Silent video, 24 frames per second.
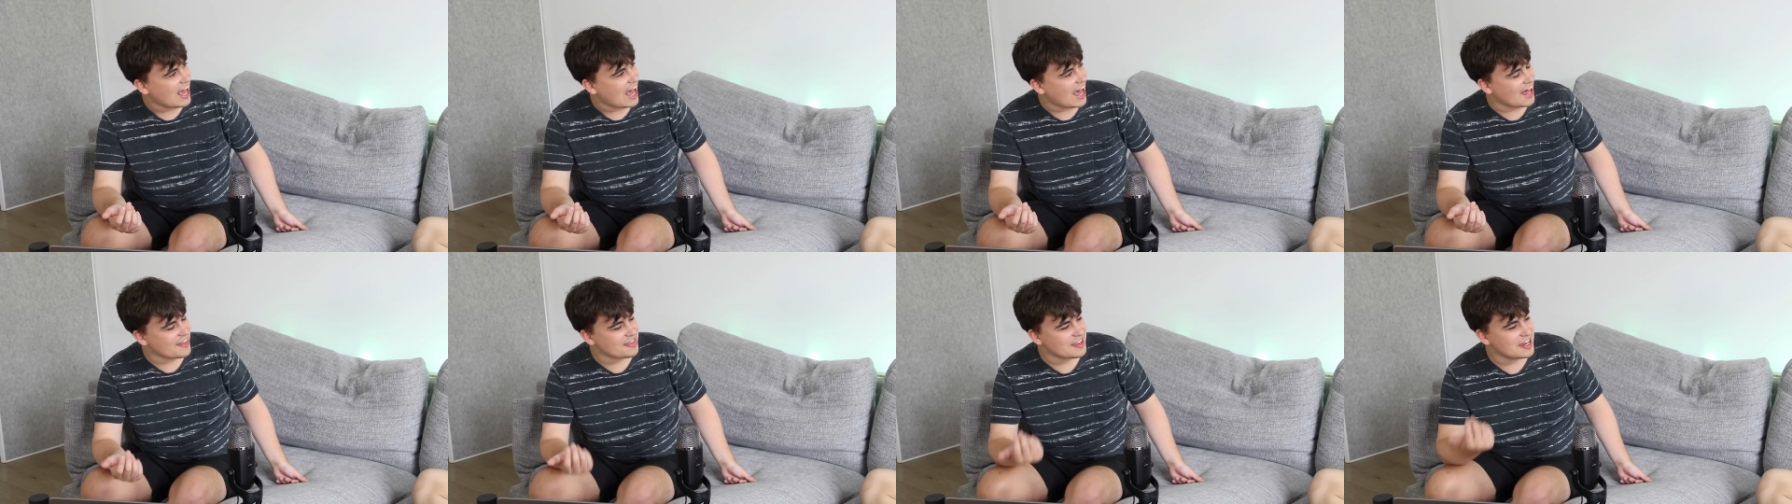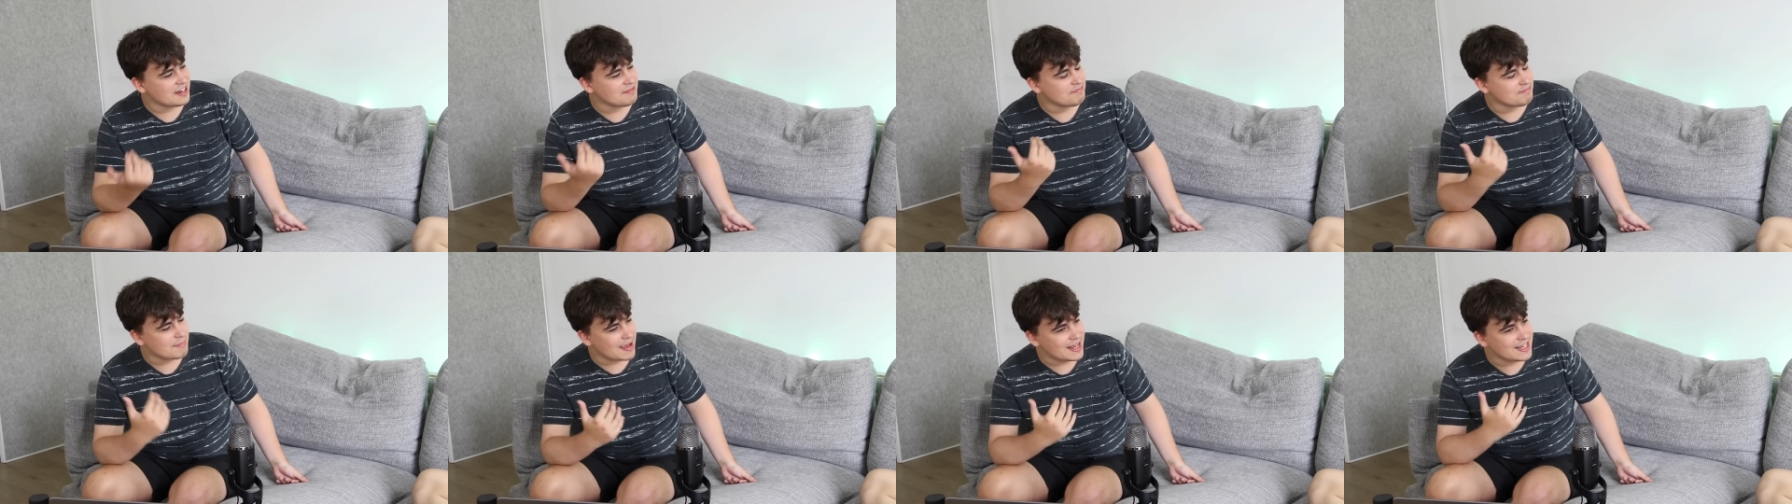and
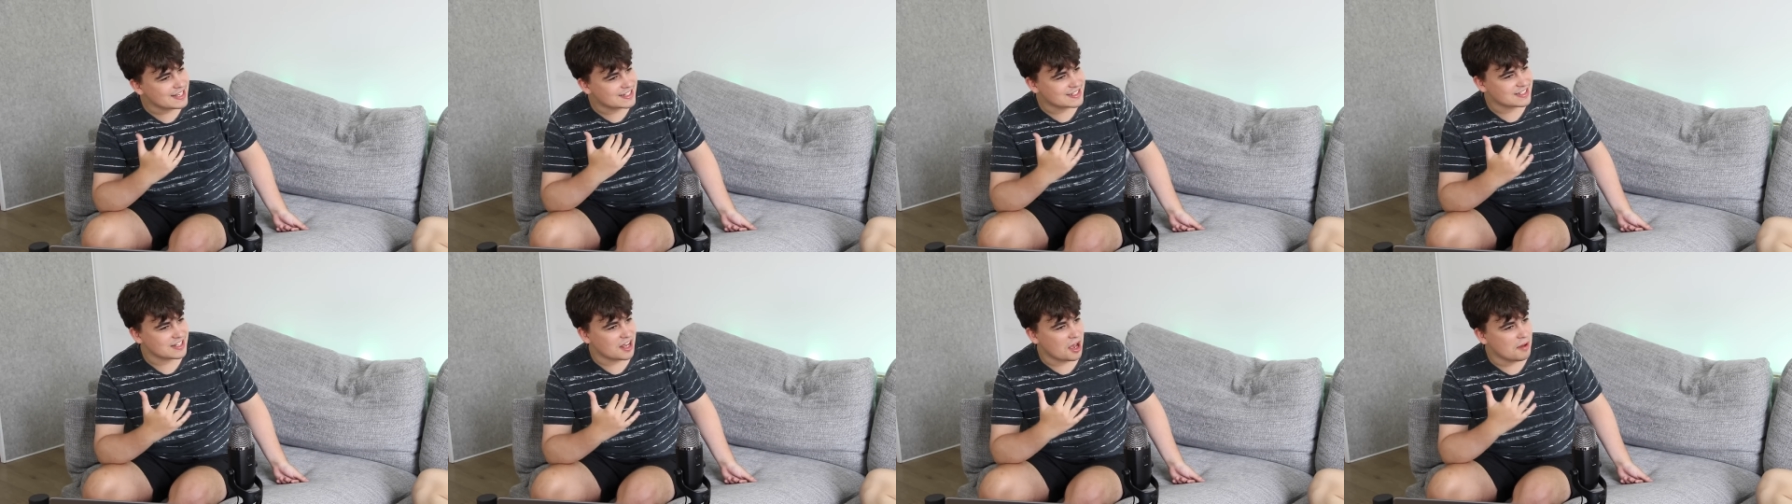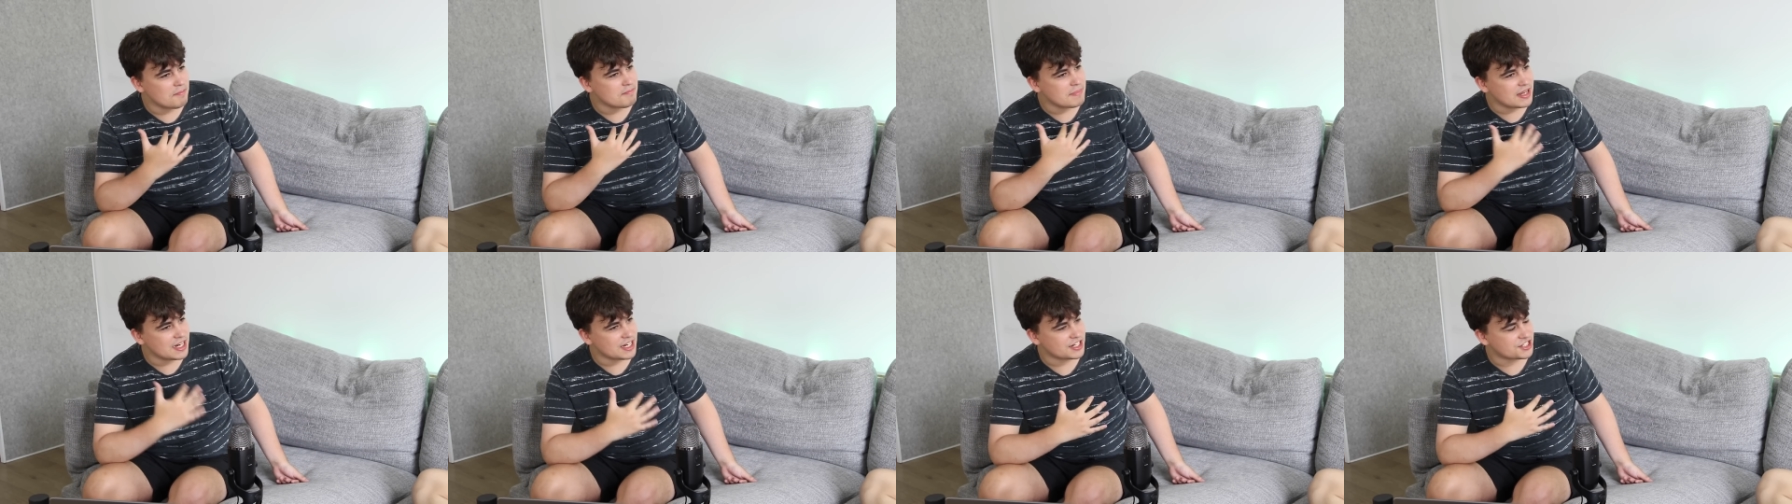then makes a
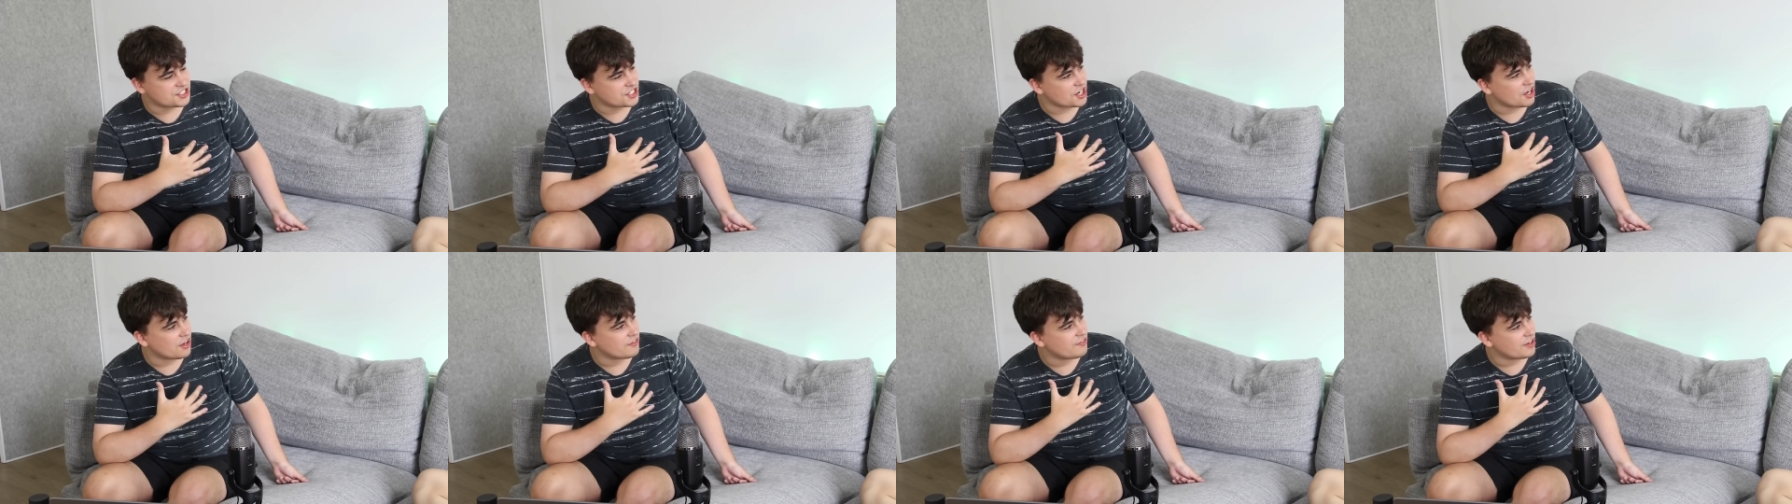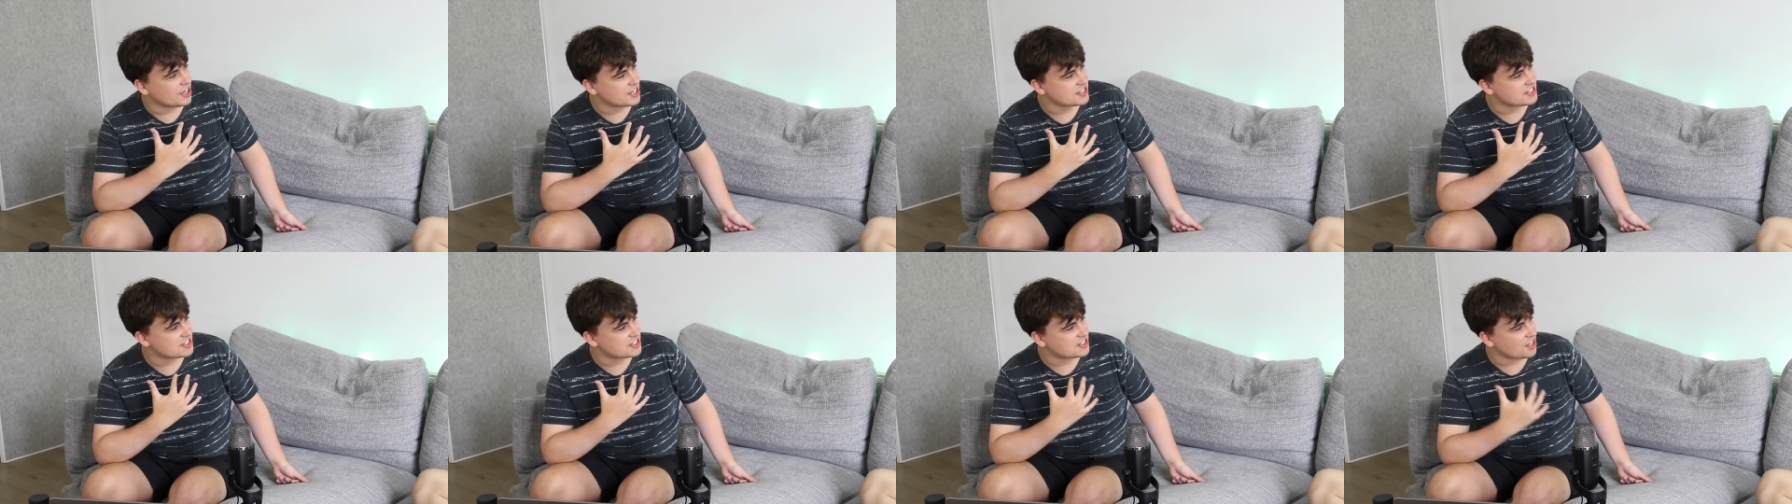miniature of
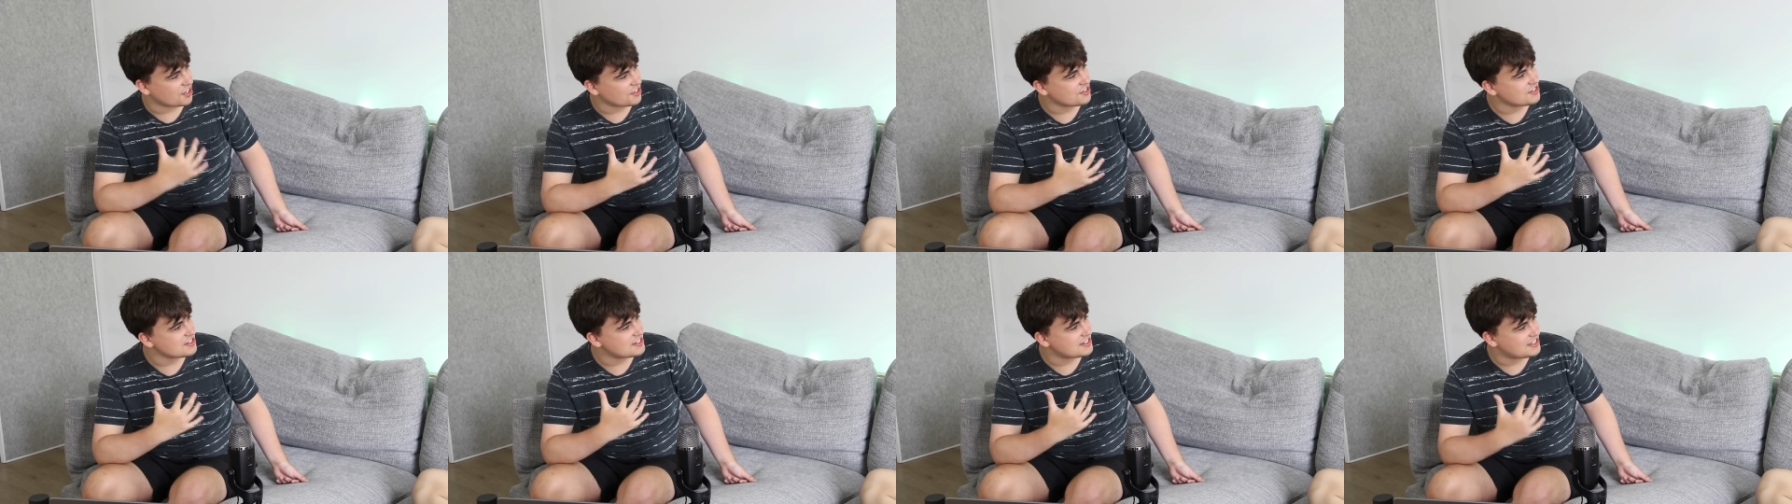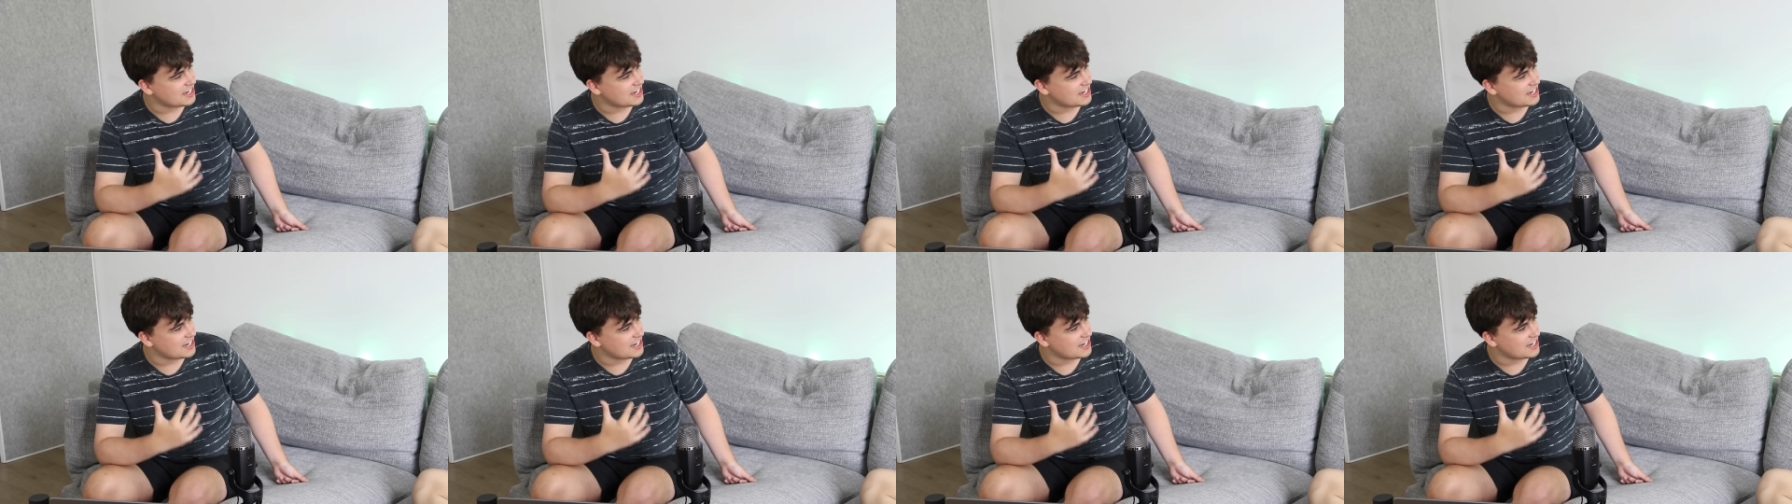her son's